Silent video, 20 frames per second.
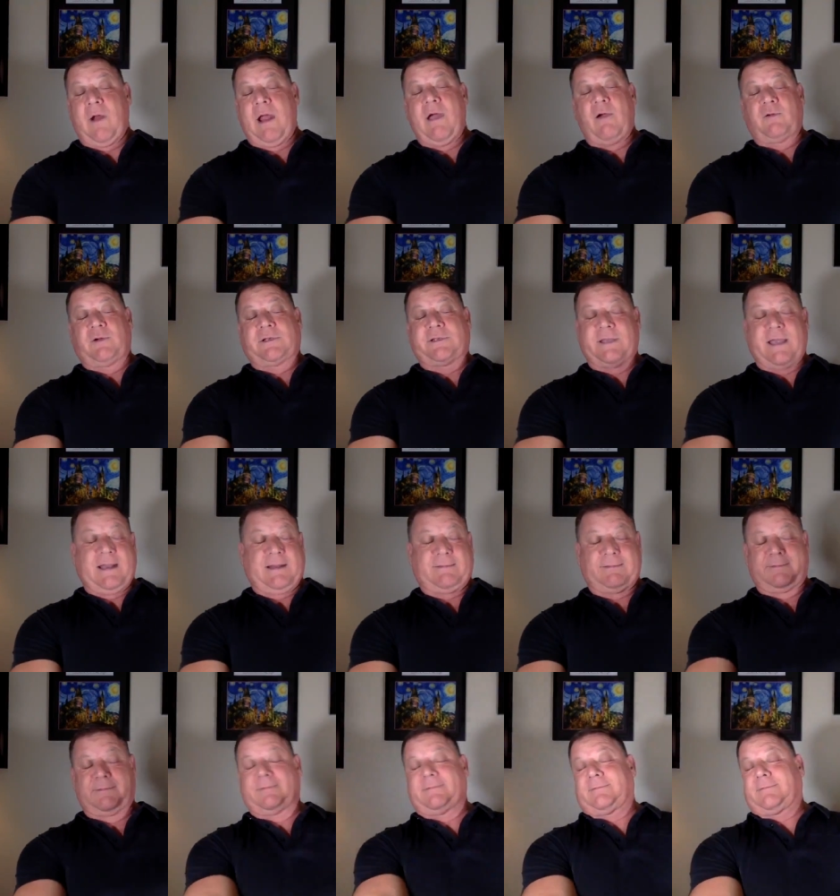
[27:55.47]
ground is like,
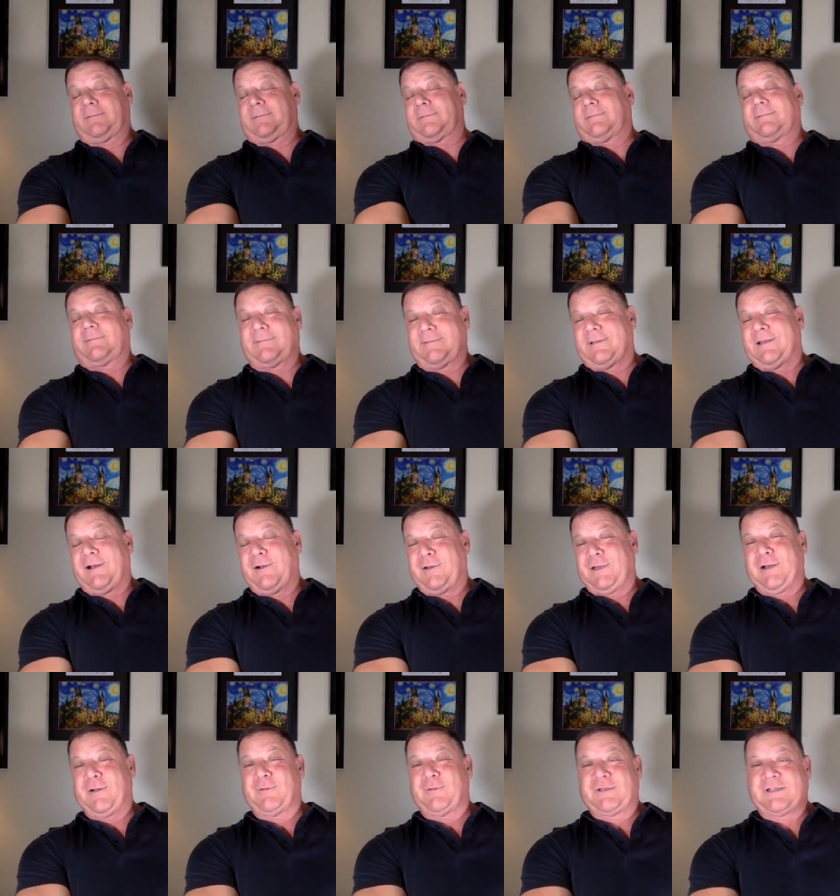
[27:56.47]
you know,
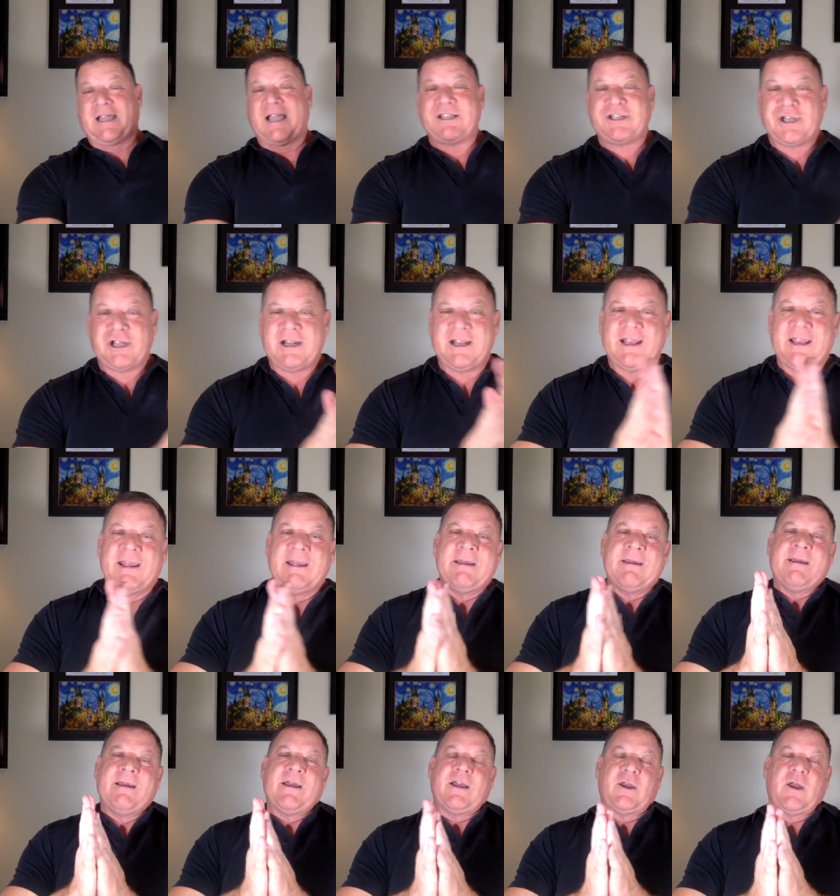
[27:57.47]
you don't touch it.
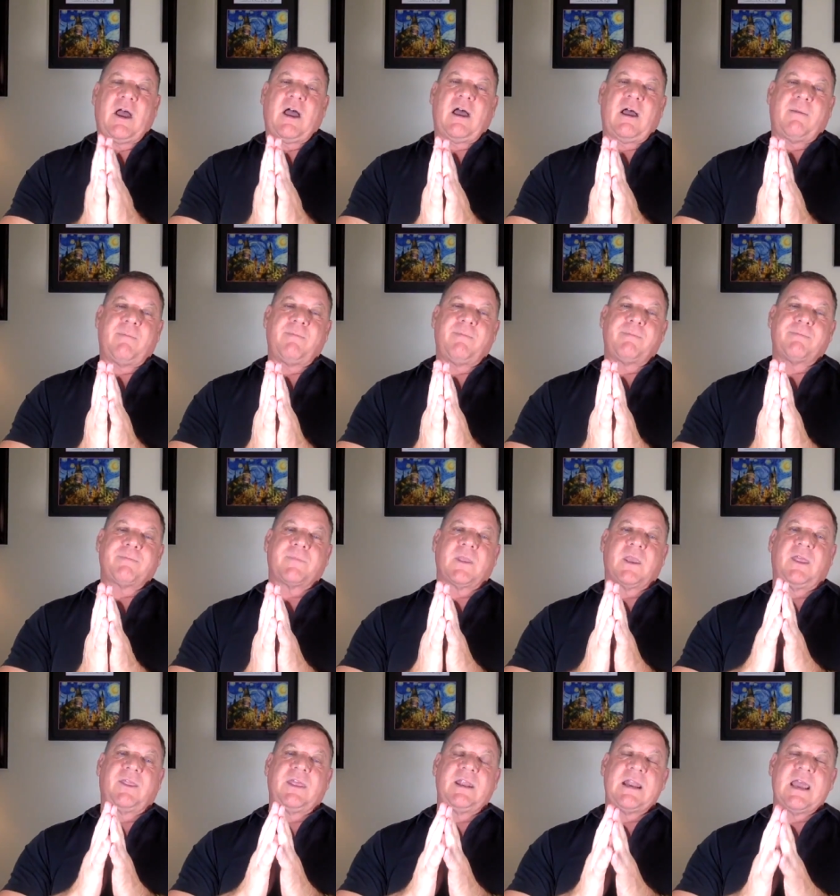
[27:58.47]
Um,
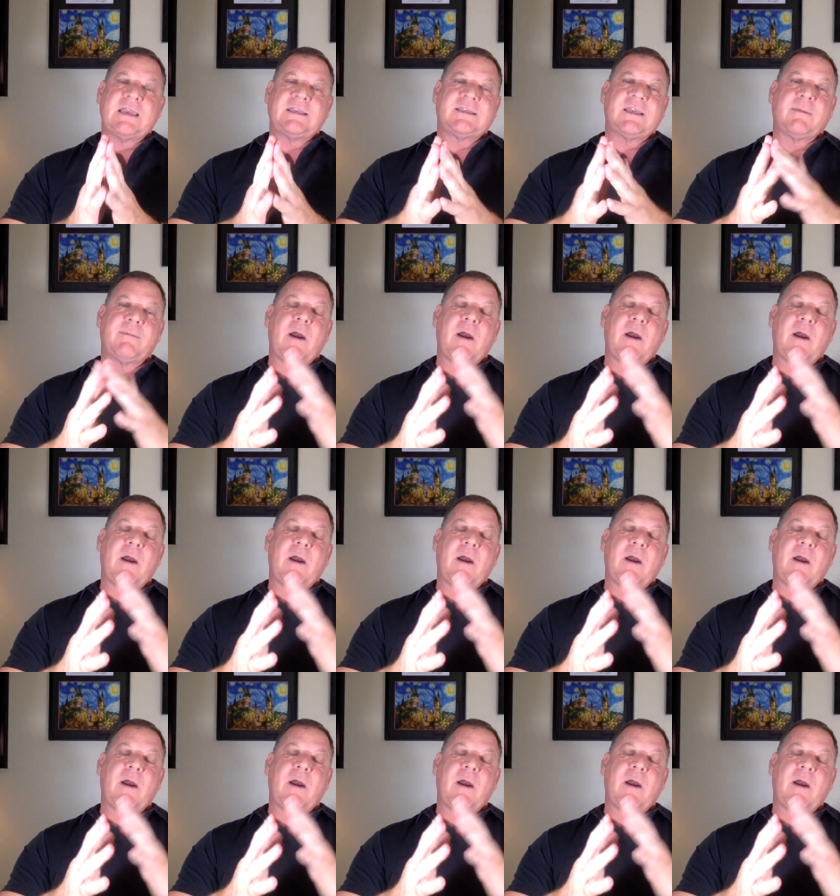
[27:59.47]
the nice thing